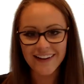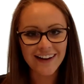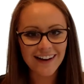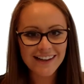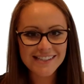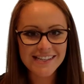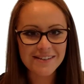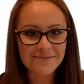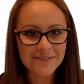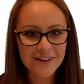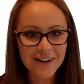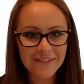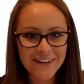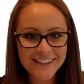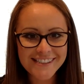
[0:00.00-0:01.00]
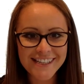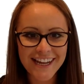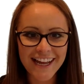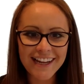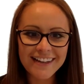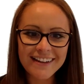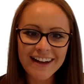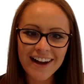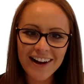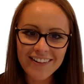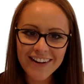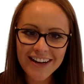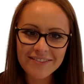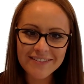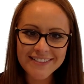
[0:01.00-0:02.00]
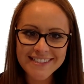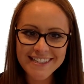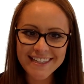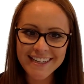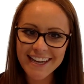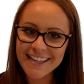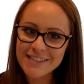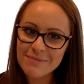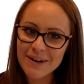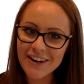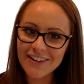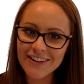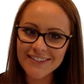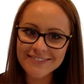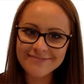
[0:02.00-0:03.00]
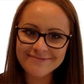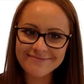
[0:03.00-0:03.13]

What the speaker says: Awesome. Great work today. All right, we'll see you again tomorrow.